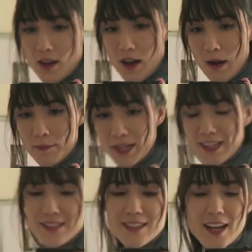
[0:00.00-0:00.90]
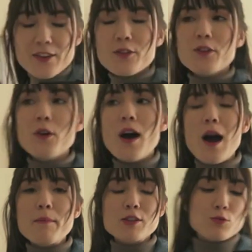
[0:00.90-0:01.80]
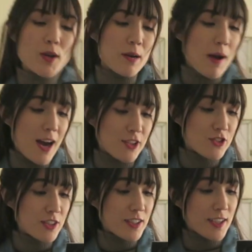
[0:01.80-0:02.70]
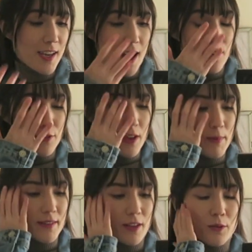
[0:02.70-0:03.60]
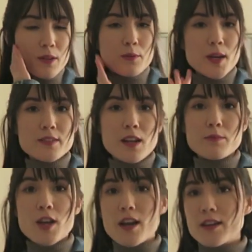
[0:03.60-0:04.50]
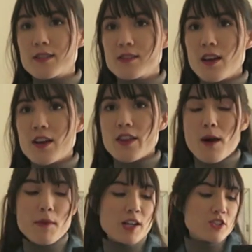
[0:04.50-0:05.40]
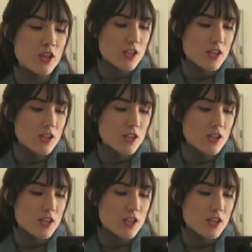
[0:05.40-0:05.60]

But I don't know how much wear I'm actually gonna get out of it because I don't really wear denim jackets that much.